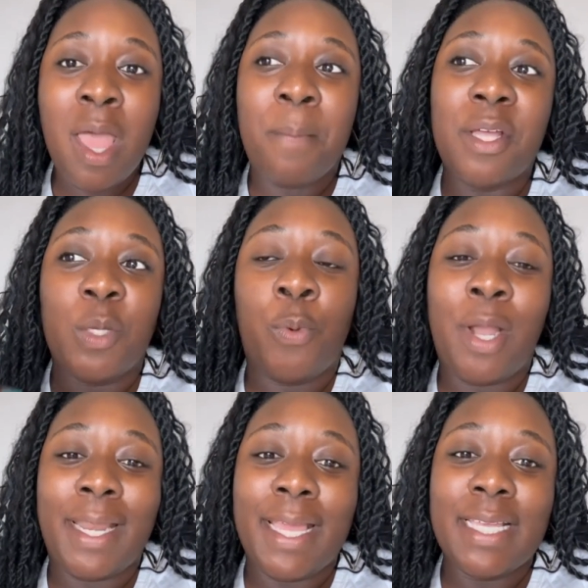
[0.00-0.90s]
but the
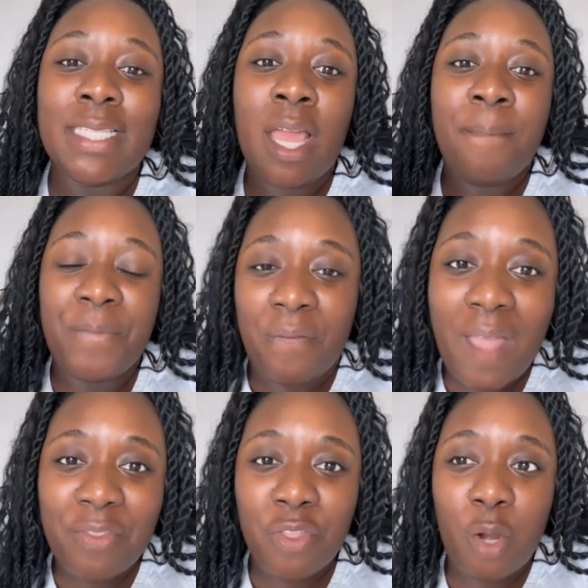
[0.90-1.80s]
point is the
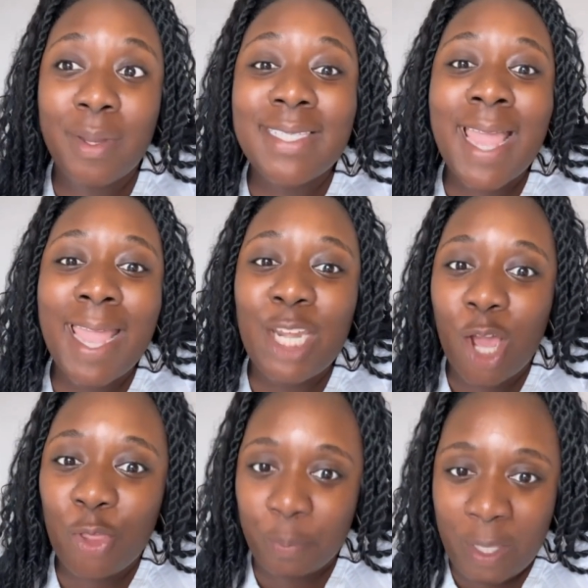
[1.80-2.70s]
fact that there were 10
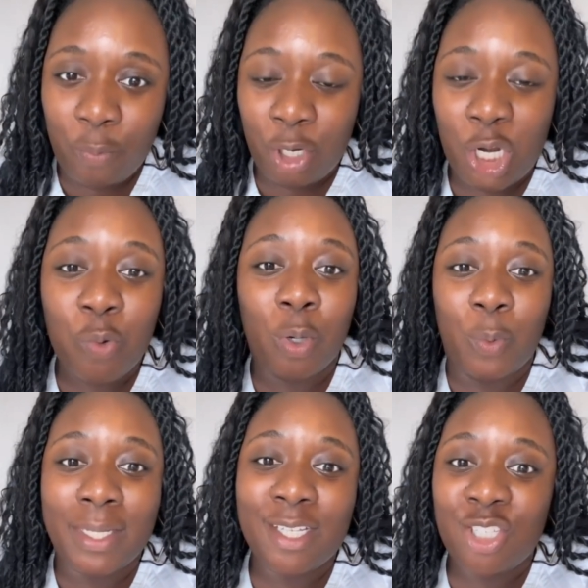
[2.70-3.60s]
other people here who were
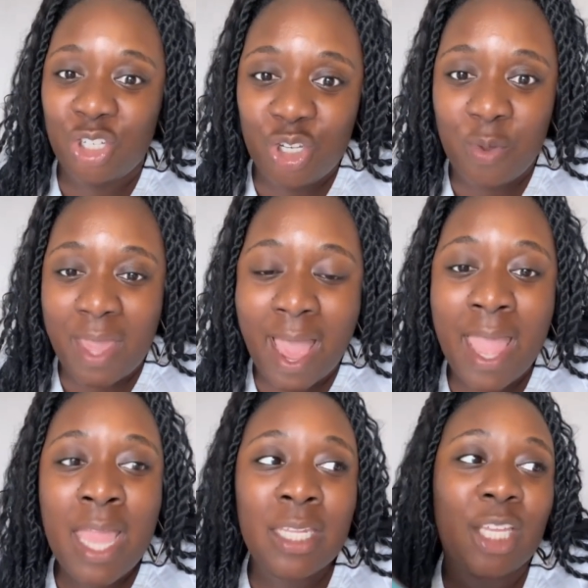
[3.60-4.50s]
willing to do that
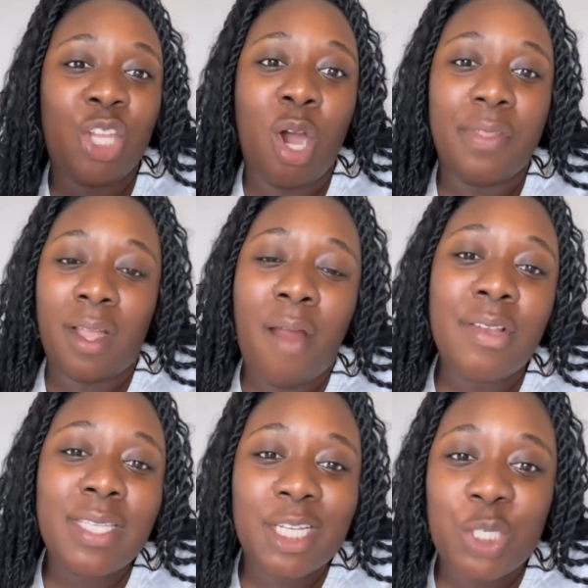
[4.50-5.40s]
like y'all the
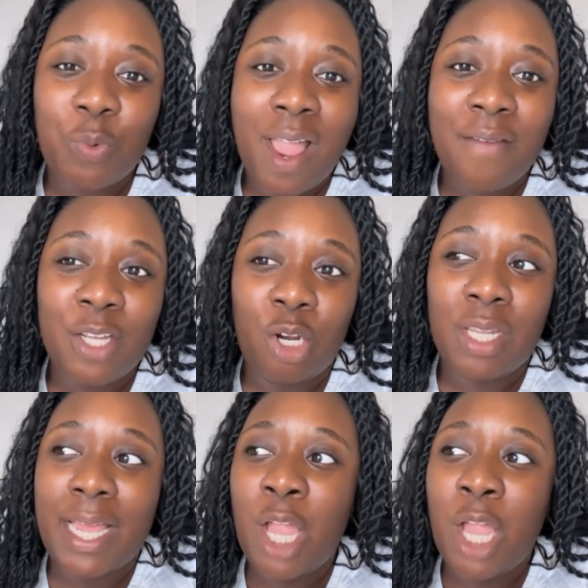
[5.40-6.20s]
conversations we're having are like